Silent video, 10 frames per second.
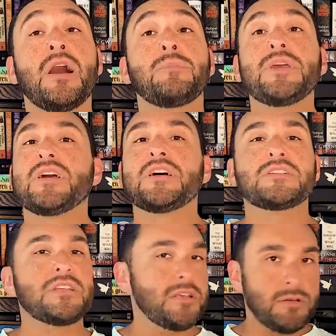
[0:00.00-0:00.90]

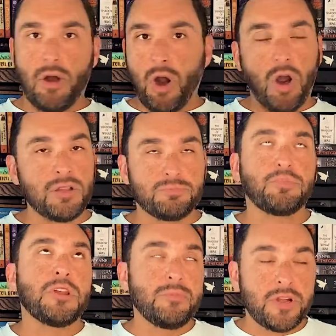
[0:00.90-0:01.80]
because
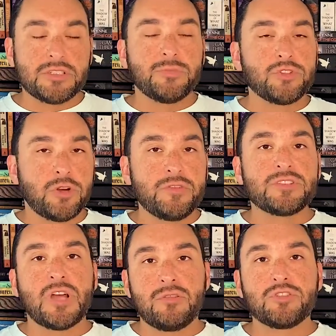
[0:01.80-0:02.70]
pretty much the majority of his
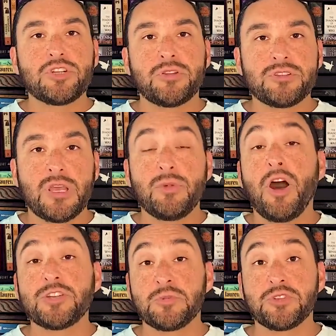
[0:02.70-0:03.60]
novels share the same
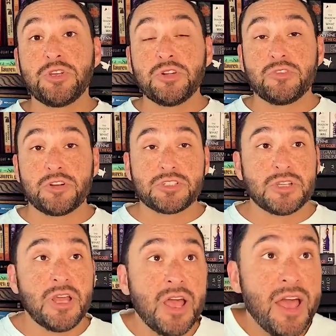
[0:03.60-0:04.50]
cosmos or universe.
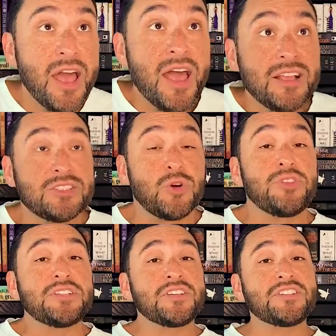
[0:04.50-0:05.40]
So
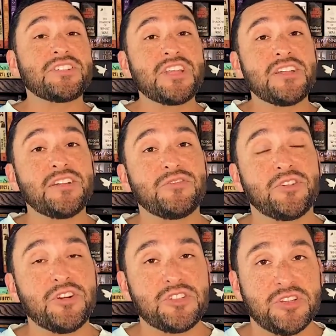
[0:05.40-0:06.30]
this extended
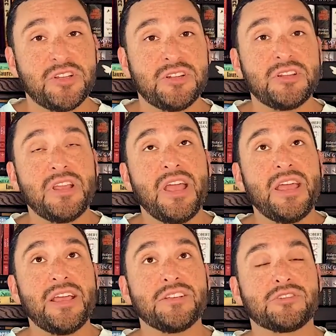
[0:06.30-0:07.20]
version
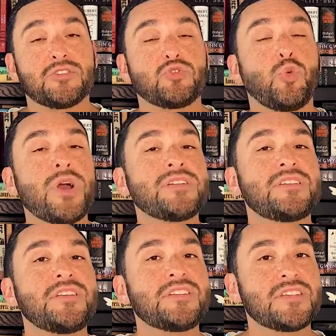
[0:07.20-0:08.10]
is
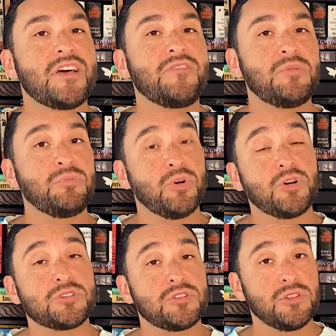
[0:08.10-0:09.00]
27
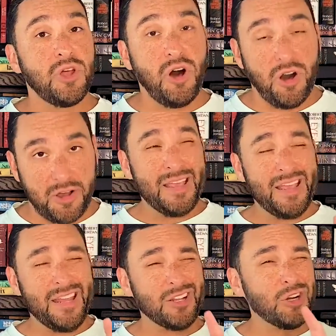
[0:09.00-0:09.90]
books long,
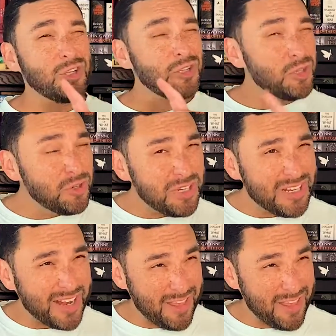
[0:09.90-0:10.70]
including